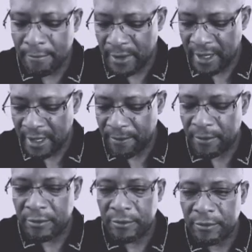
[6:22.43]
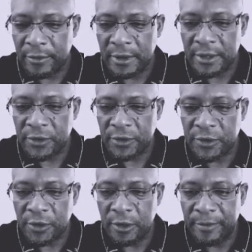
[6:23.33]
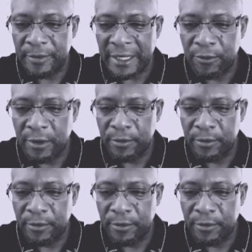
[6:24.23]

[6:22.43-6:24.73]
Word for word: Yep, let's just go back one